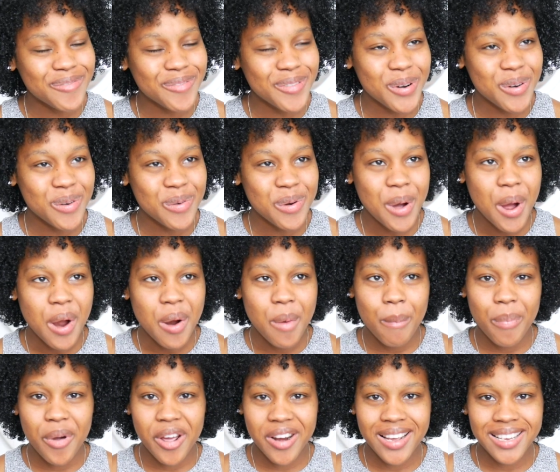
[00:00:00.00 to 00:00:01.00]
for
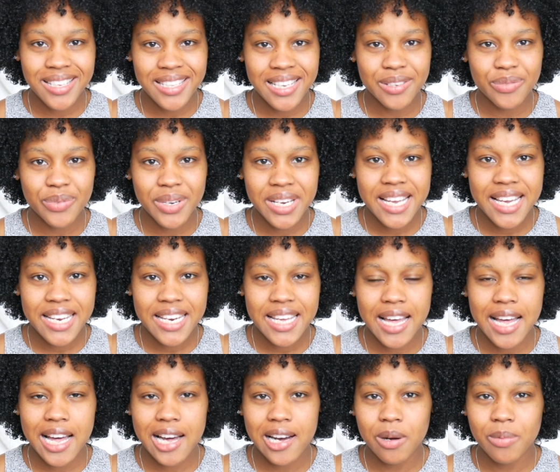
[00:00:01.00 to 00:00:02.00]
products that's really gonna
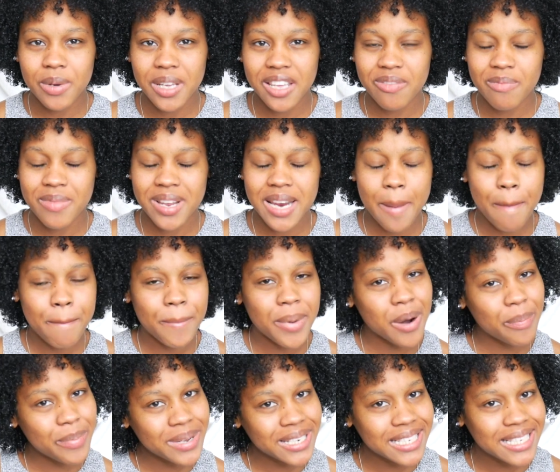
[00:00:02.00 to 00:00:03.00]
help give them that
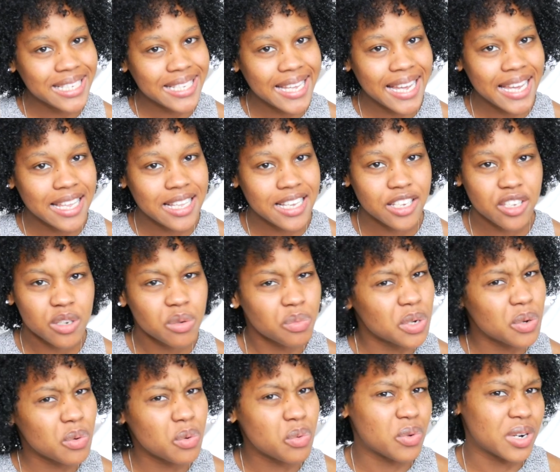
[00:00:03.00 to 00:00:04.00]
popping skin. Cause you know,
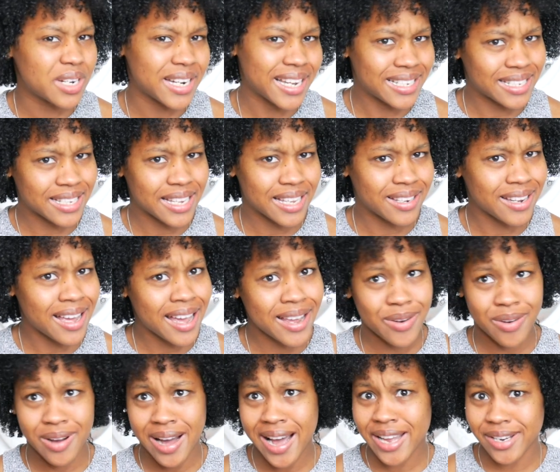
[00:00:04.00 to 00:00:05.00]
we all want nice skin. I
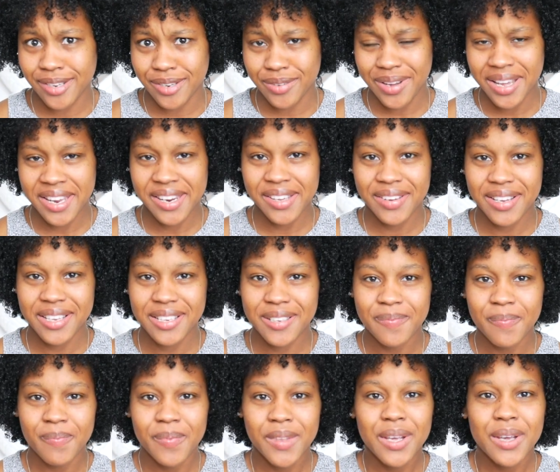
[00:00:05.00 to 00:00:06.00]
know I do anyway.
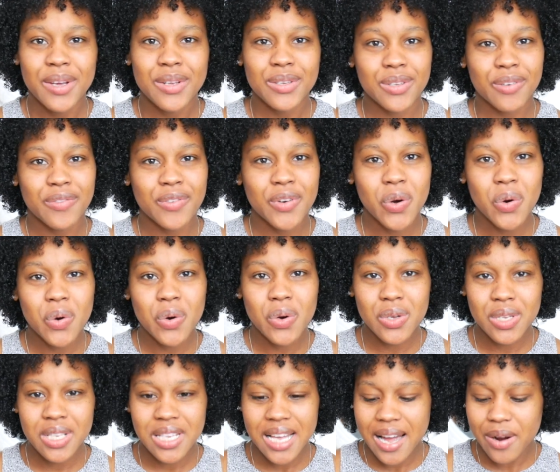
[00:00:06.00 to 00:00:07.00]
So of
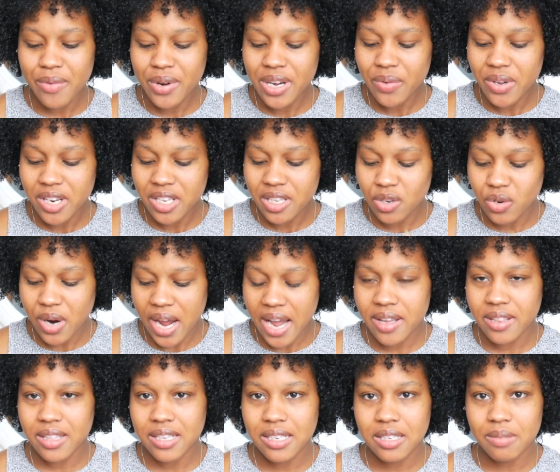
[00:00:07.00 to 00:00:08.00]
course, I really wanted to try
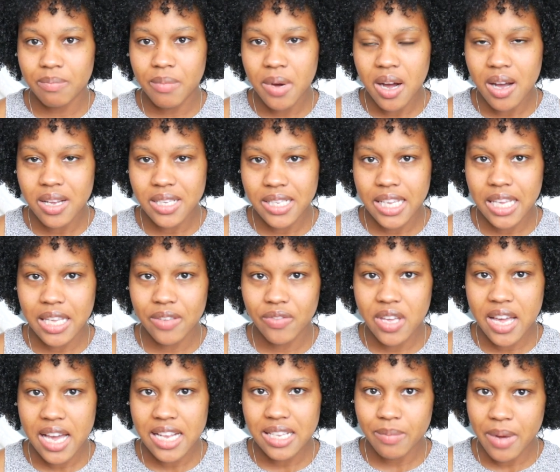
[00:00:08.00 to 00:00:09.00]
out this mask and give
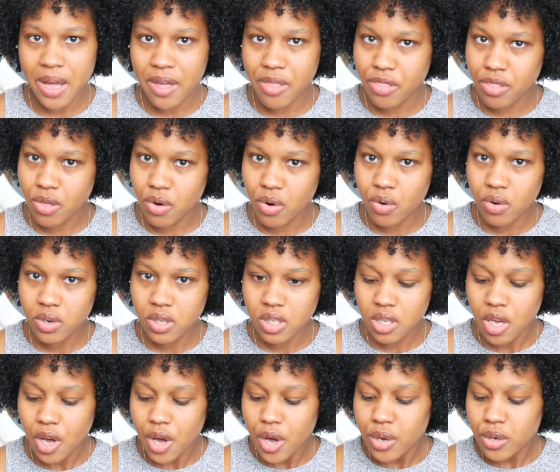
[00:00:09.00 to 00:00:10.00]
you guys my
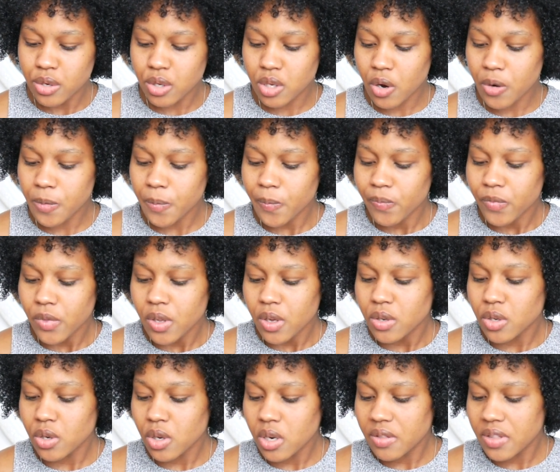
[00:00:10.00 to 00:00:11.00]
thoughts. So
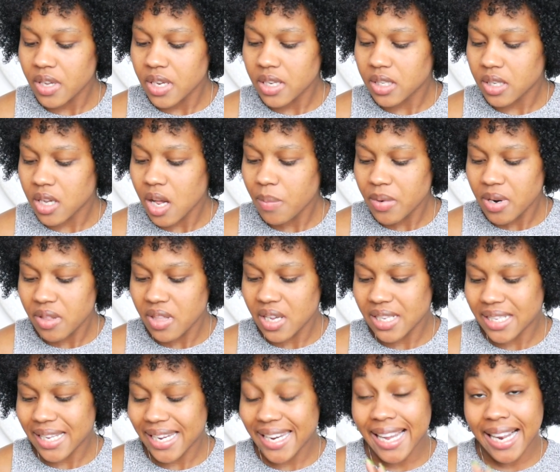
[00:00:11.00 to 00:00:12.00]
a couple of
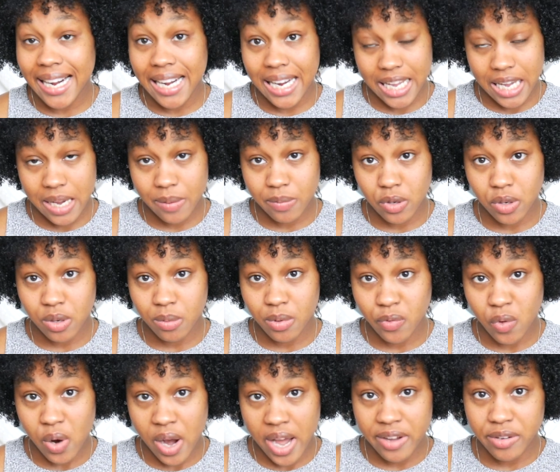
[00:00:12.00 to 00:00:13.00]
things that they claim to do
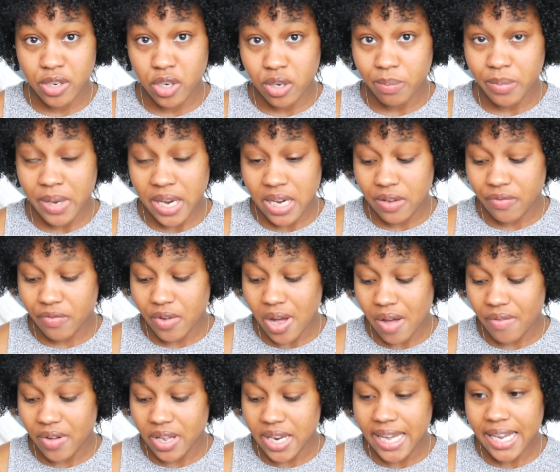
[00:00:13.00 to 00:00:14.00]
before I jump any
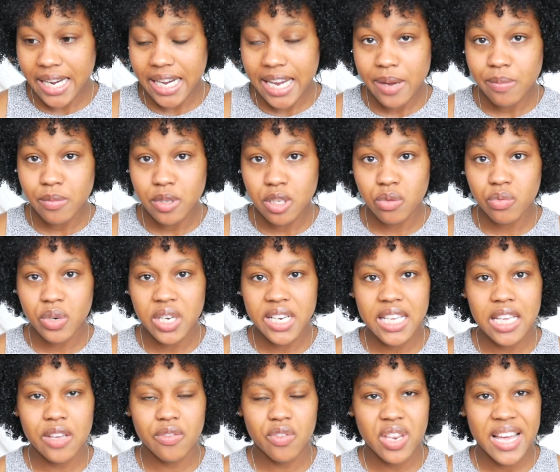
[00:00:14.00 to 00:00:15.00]
further. They claim to really
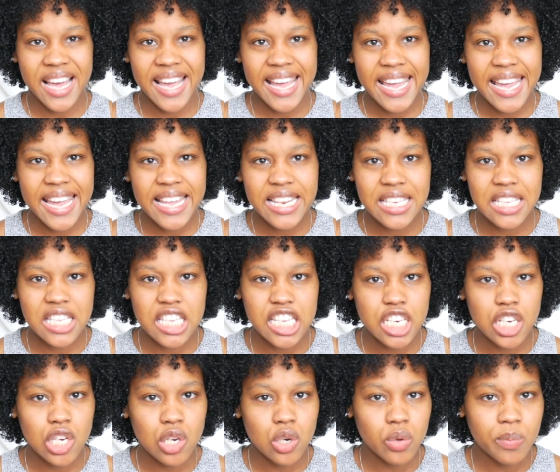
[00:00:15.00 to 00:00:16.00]
give you that
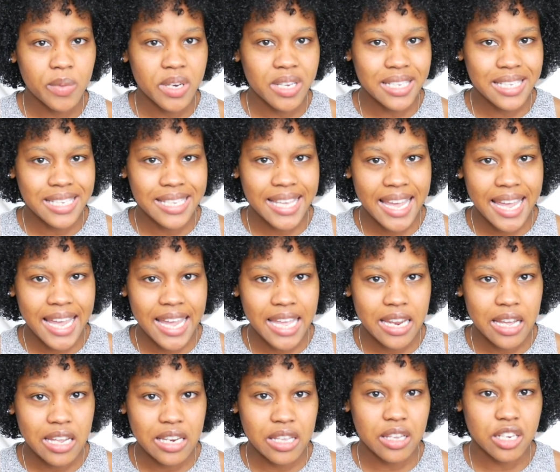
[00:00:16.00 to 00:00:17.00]
instant luminous
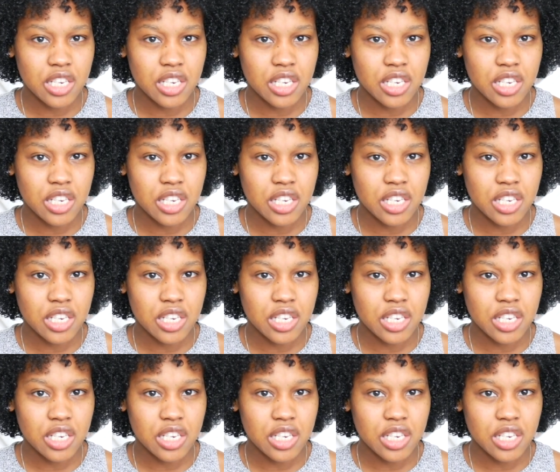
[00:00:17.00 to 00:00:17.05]
skin and